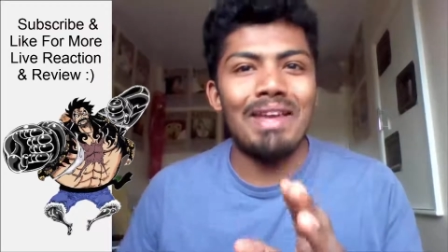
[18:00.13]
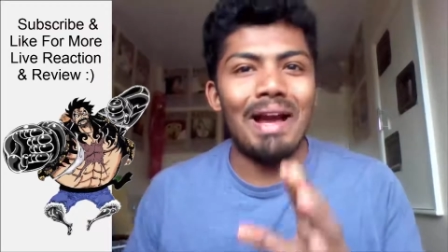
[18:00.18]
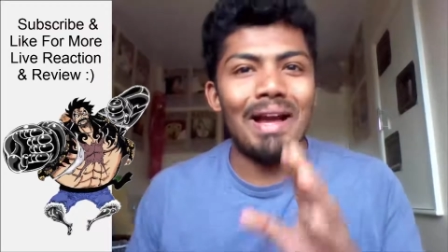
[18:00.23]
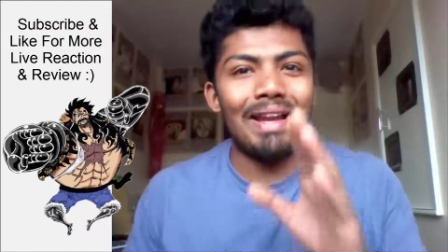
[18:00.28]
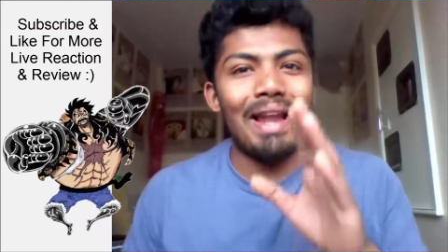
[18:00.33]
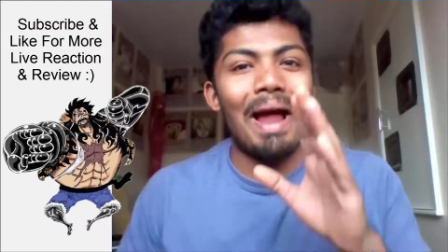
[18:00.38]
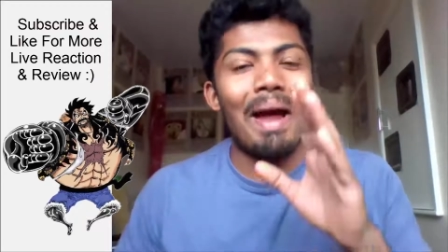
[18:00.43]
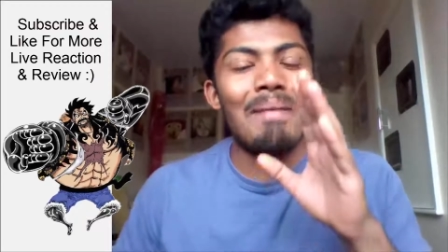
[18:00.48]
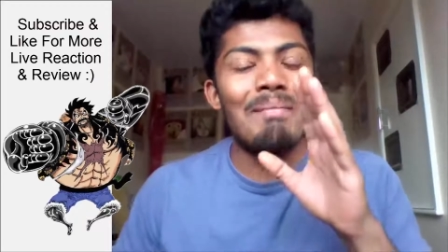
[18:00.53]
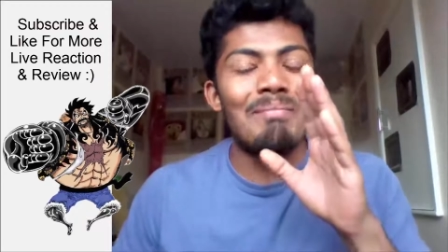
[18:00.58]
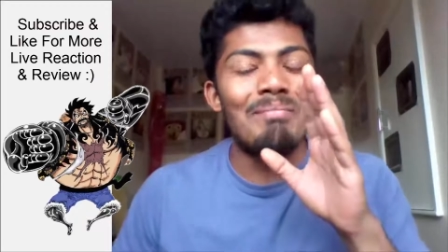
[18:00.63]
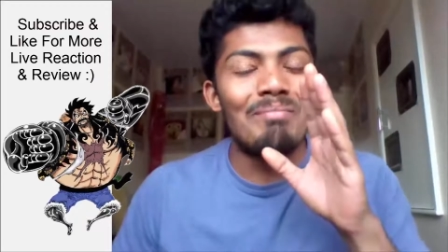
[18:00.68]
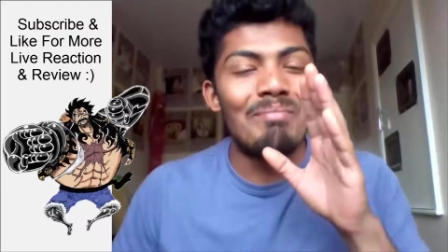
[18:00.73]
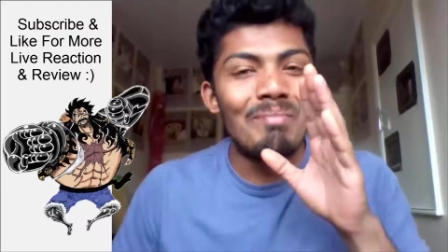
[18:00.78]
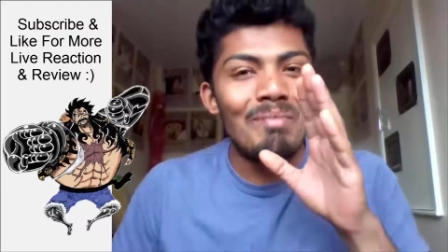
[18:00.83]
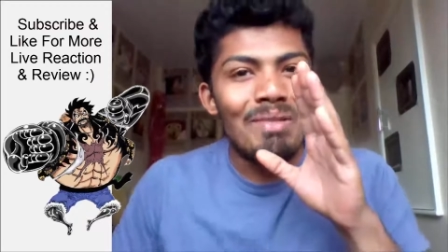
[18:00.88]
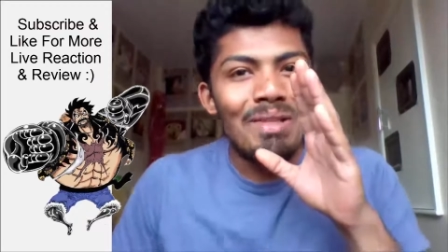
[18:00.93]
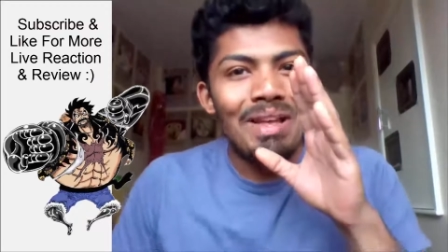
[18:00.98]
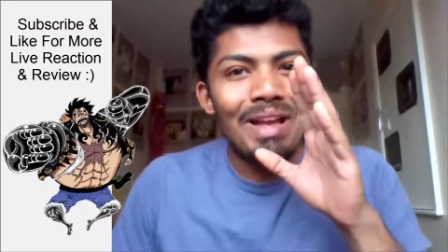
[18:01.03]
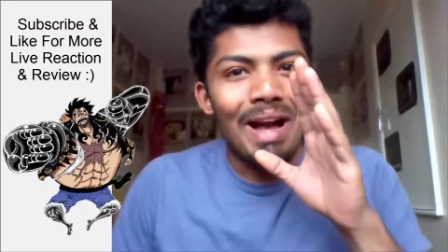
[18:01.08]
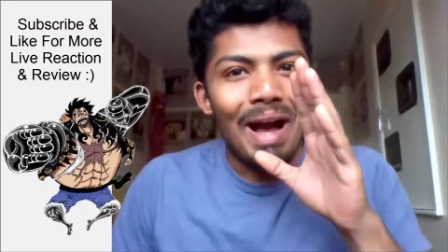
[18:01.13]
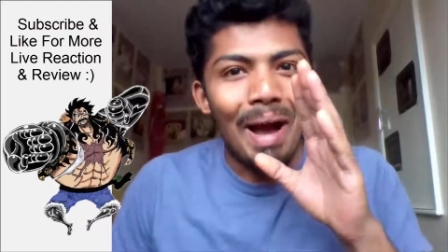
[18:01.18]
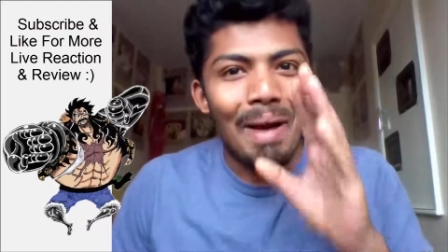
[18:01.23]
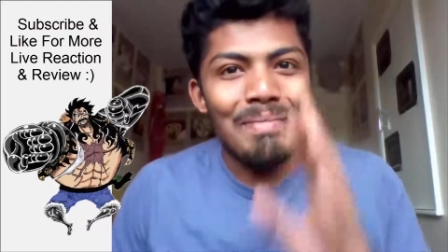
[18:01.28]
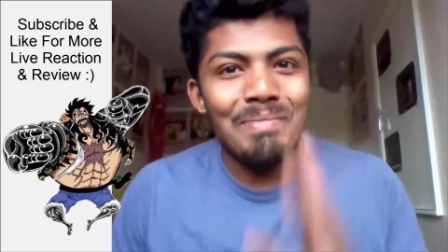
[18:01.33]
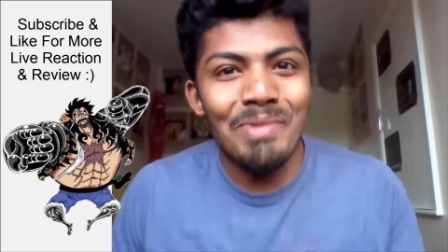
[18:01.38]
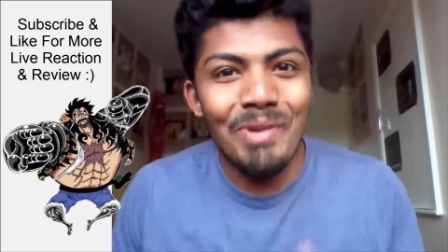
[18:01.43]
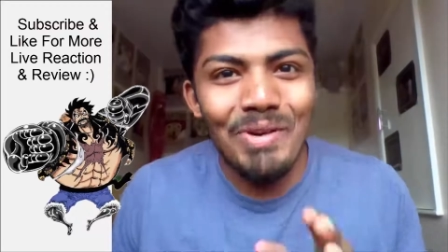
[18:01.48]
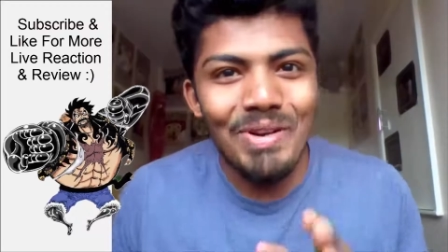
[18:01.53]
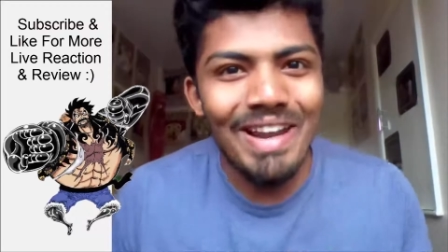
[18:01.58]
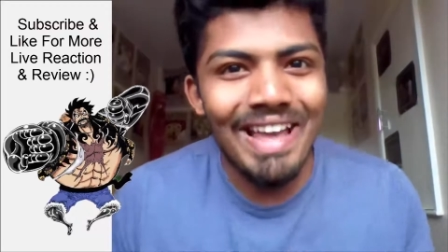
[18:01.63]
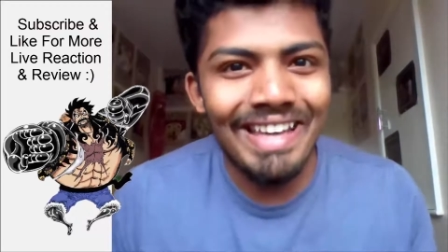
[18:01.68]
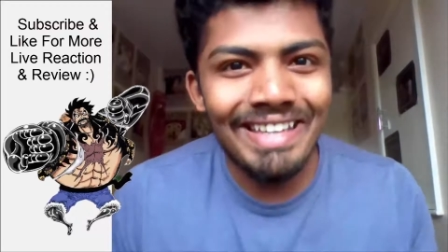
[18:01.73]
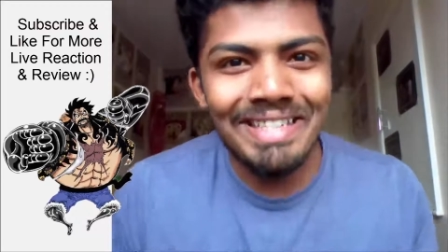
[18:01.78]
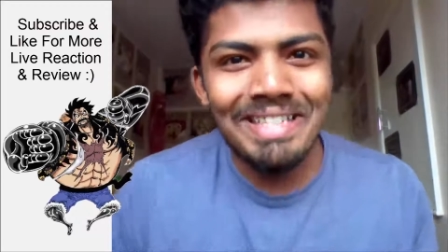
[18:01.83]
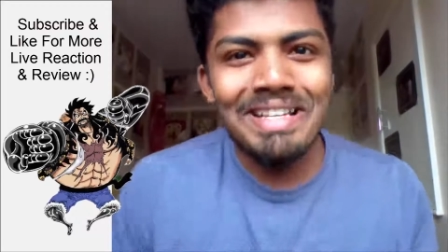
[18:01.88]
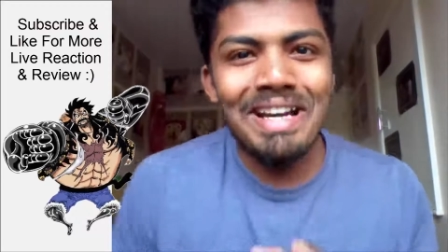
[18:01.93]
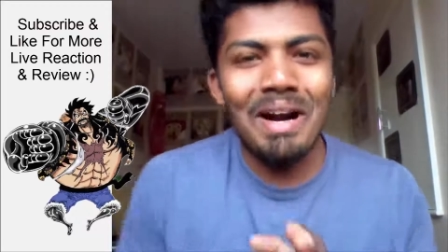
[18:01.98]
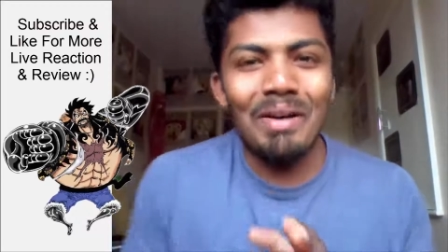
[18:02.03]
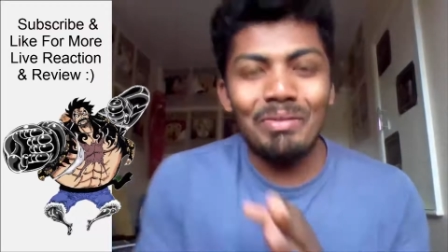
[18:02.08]
I, I'm, I'm not
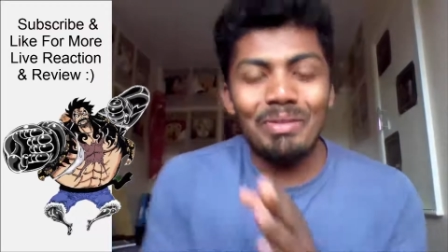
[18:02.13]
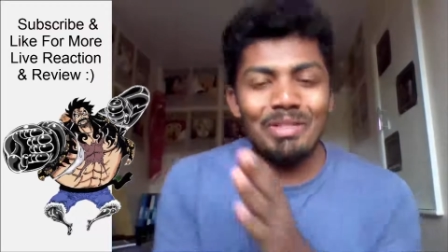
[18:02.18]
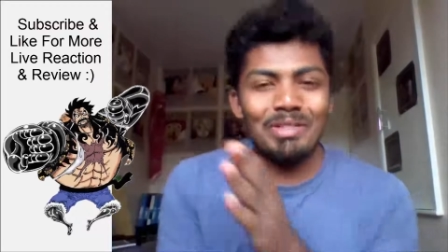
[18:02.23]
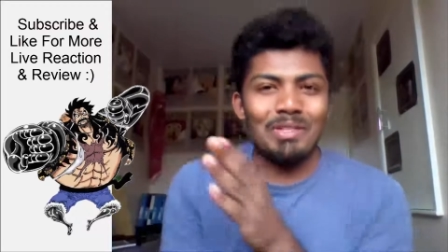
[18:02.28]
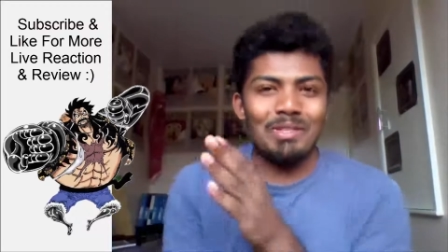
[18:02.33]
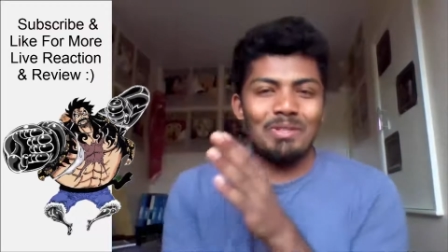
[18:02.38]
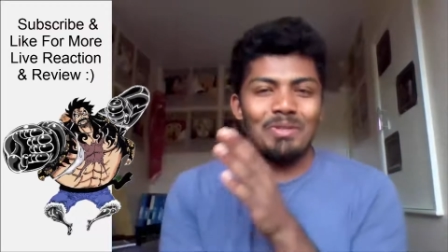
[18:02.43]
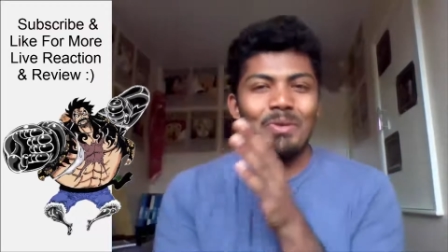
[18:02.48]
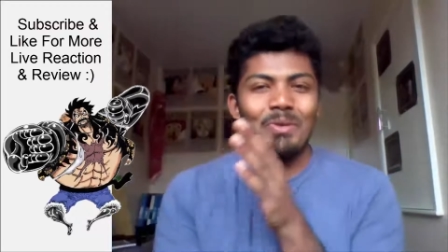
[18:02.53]
liking how this is